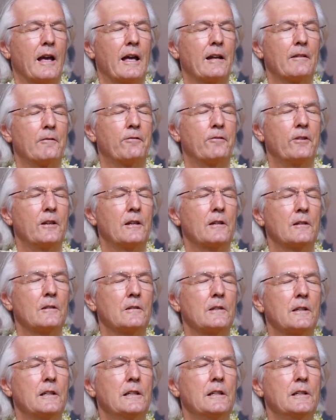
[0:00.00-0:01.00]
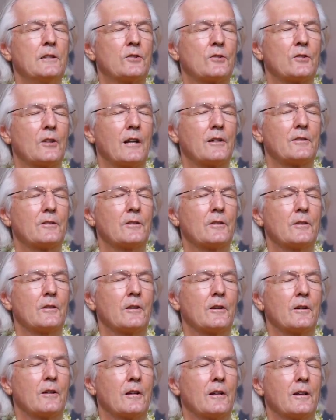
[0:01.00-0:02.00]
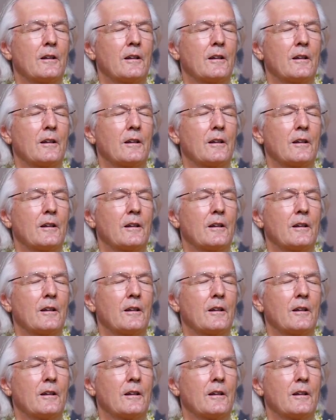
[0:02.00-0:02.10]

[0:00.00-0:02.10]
and feel in each center